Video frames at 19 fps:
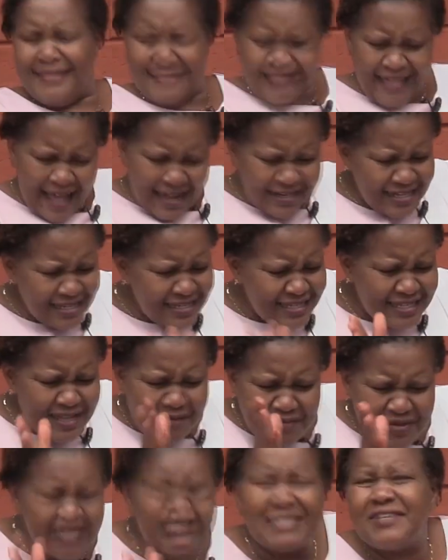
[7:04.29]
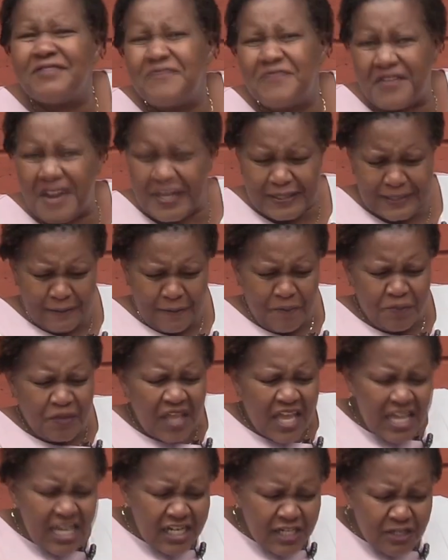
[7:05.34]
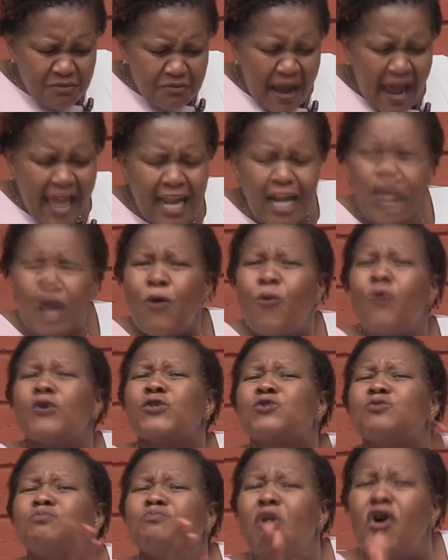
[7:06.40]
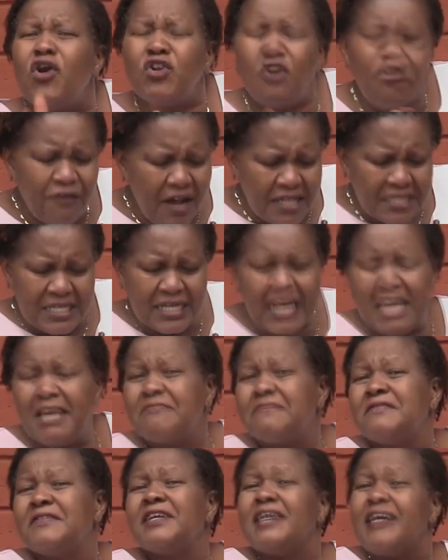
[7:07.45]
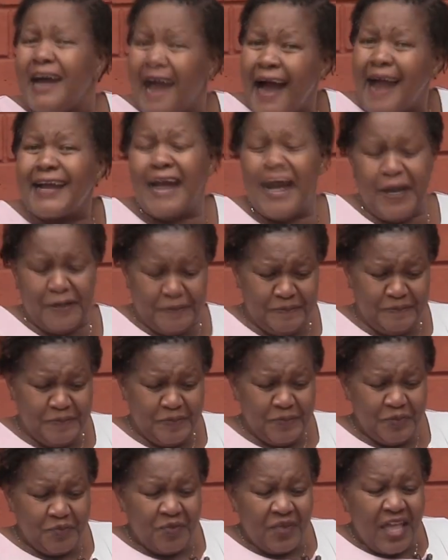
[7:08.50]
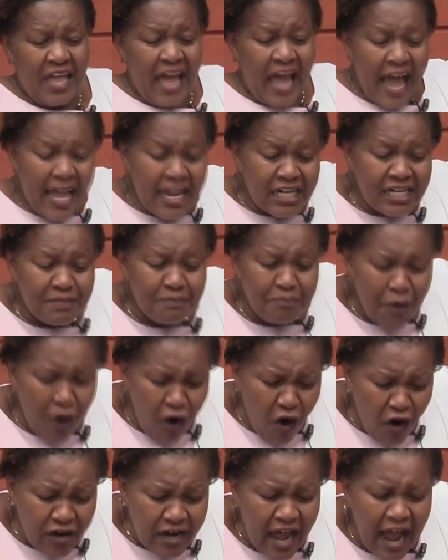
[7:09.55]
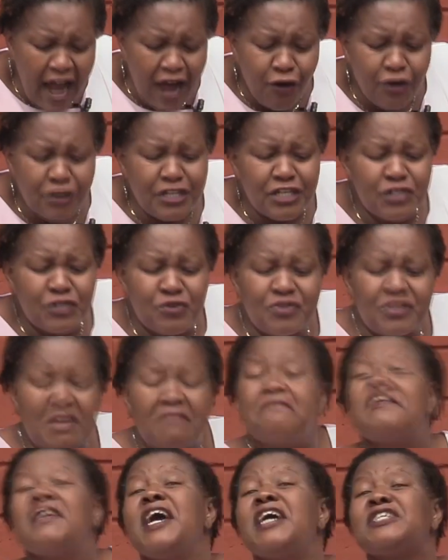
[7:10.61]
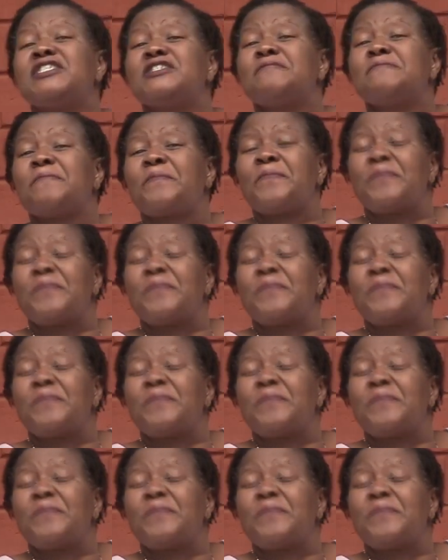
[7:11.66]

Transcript: That is the big difference. Ishmael was born of a slave, Hagar, and born according to the flesh.